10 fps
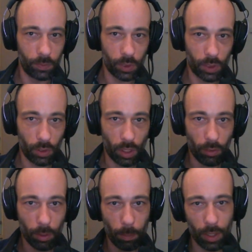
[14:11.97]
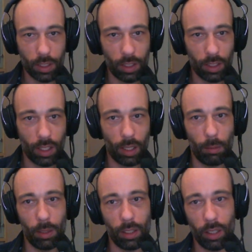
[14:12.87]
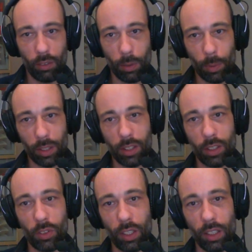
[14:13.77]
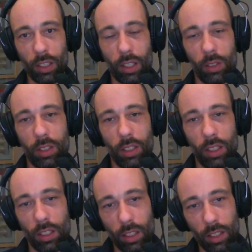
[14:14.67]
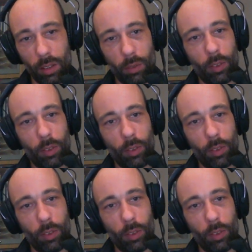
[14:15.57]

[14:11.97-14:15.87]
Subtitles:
So you have your passion in gaming, you have your passion in training and coaching, and in